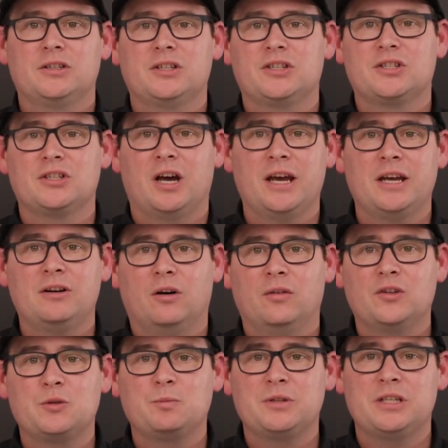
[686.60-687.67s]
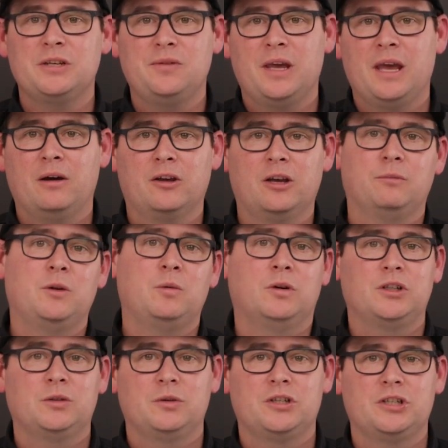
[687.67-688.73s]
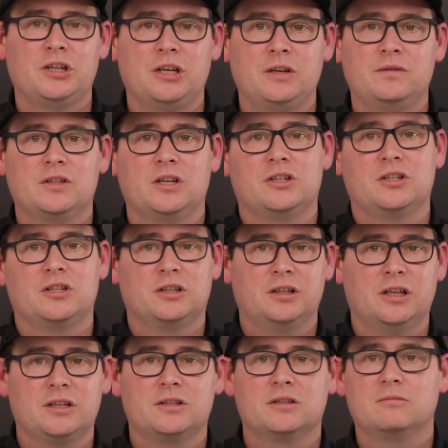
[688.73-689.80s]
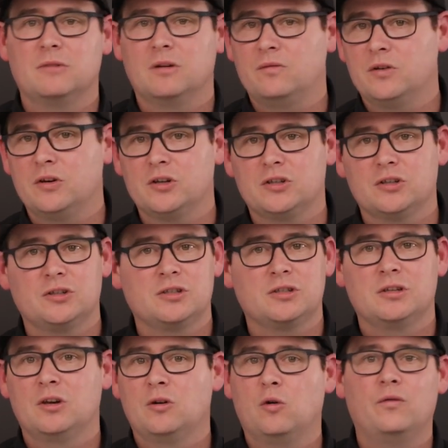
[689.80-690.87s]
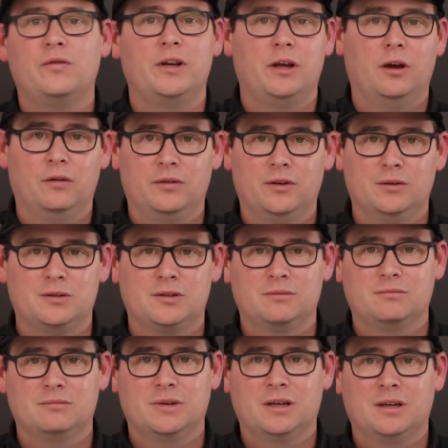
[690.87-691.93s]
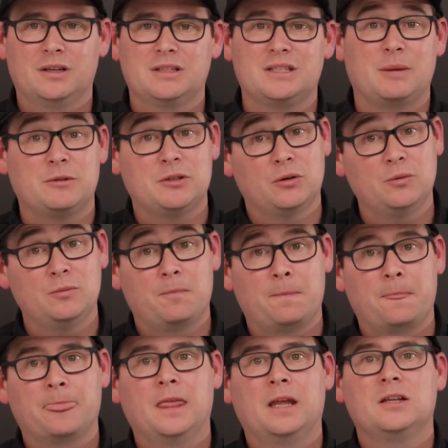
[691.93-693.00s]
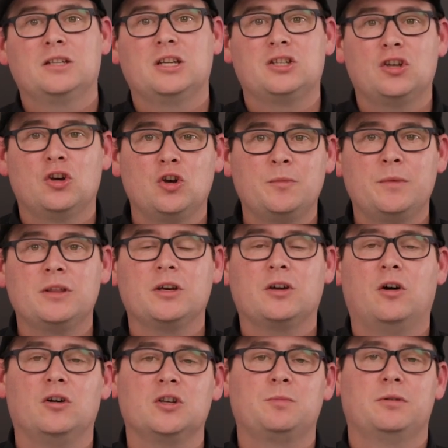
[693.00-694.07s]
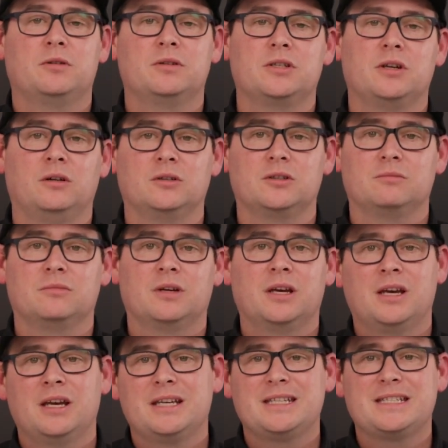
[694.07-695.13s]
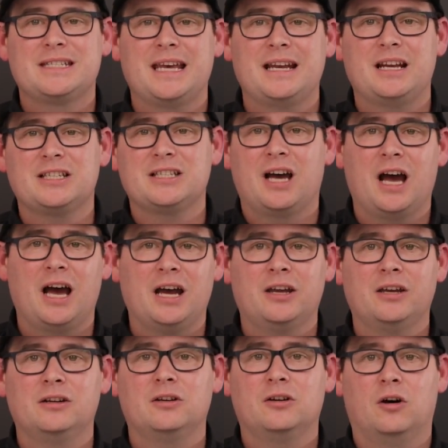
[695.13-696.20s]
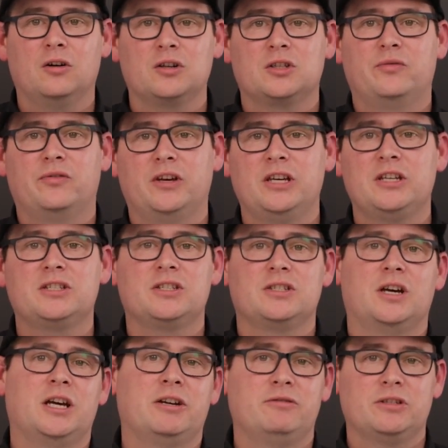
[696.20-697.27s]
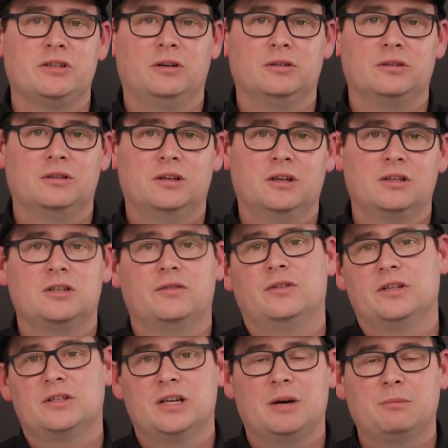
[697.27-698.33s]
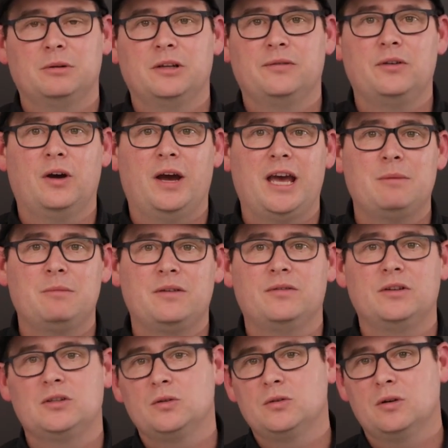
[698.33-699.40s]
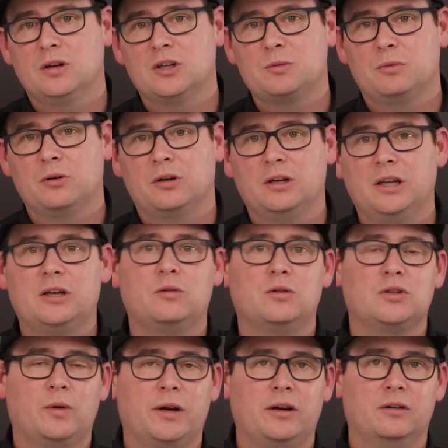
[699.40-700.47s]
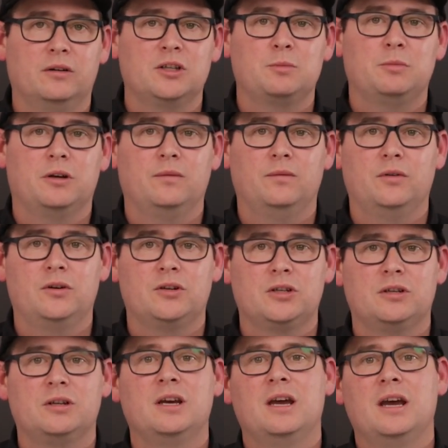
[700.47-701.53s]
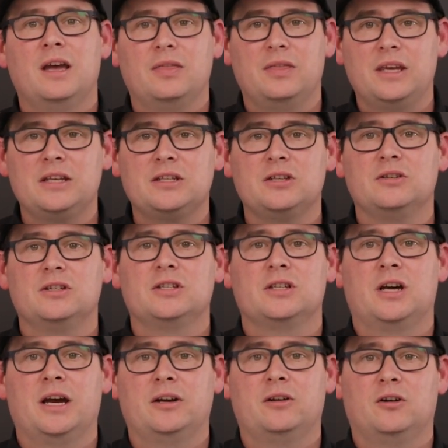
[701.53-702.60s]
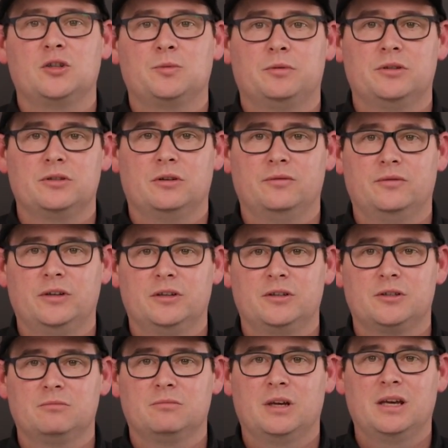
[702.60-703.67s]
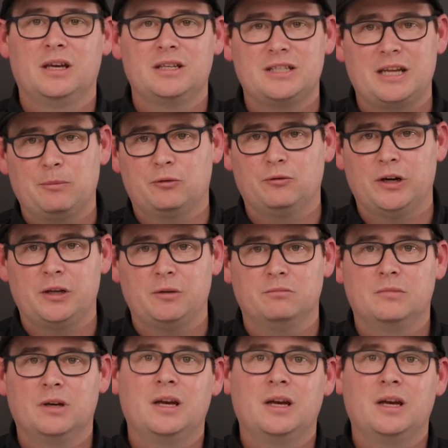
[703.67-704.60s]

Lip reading: Decide on the specific outcome you want to achieve, such as clicks, conversions, or video views. Step two, determine the cost per result. Set a target cost for each desired result. So for example, if you're aiming for $2 per click or $20 per conversion, these are your desired cost per result figures. Step three,